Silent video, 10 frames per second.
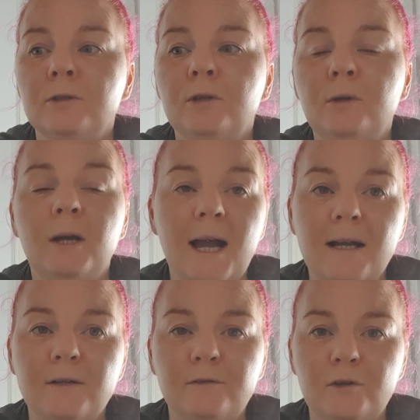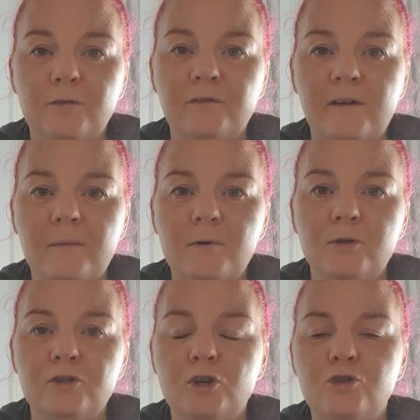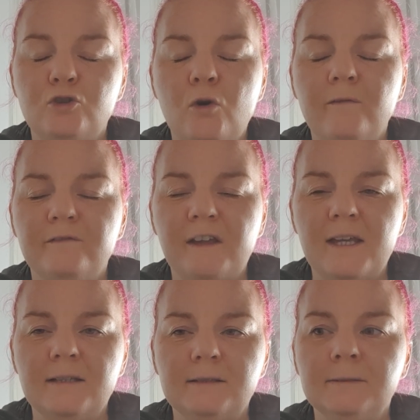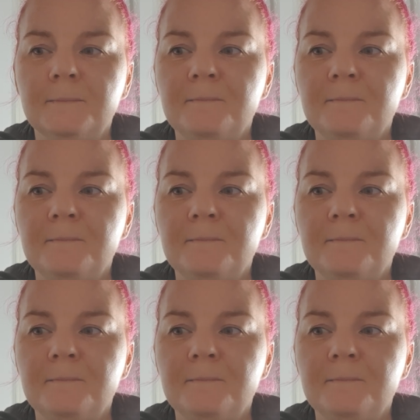who can't afford very much don't feel